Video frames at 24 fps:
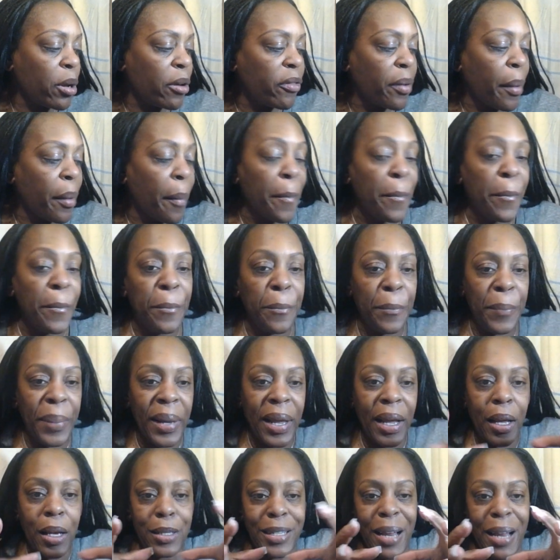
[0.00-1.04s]
big type
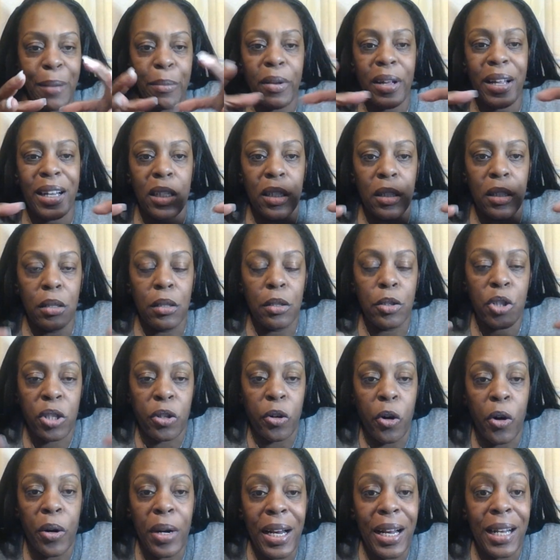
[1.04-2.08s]
of sturdy
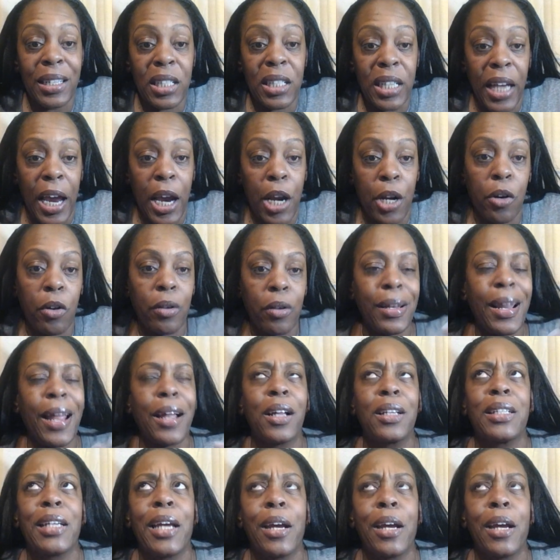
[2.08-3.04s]
container. Not container.